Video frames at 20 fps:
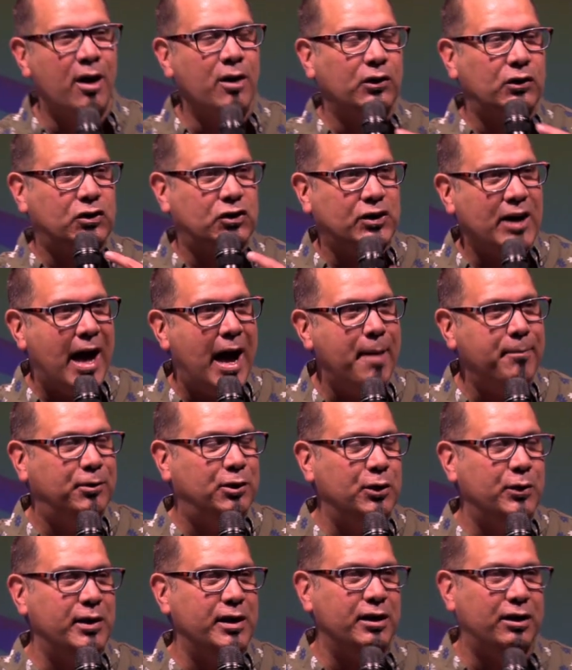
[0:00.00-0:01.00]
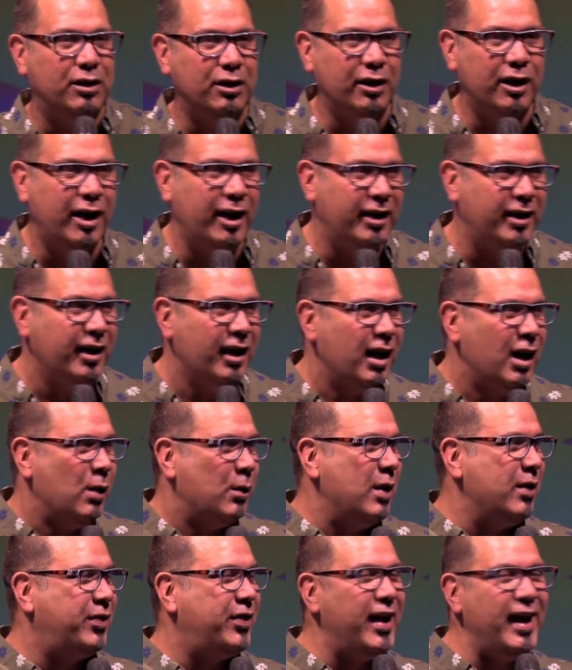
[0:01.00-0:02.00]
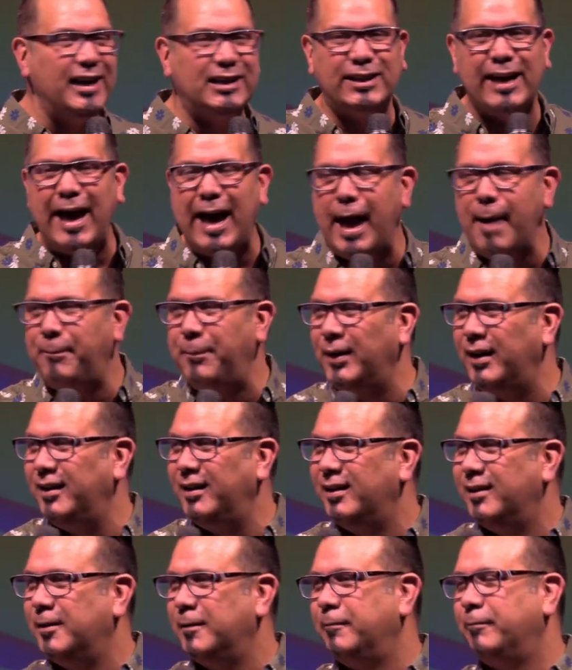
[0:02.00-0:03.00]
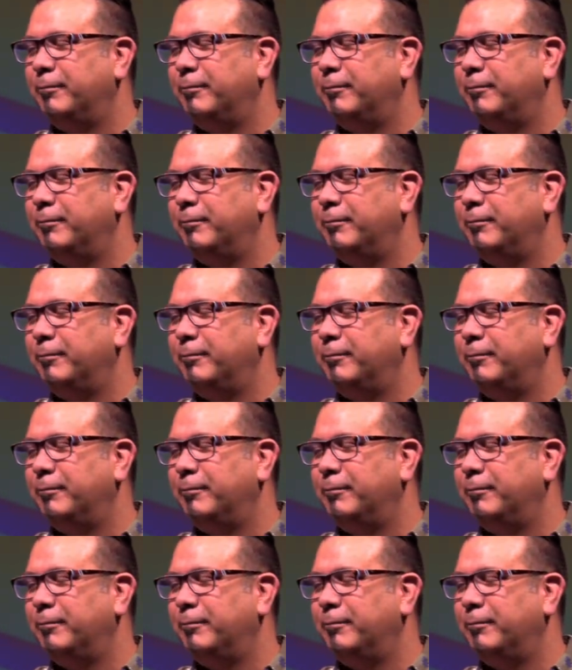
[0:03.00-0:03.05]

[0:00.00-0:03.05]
don't stop doing good. When things happen,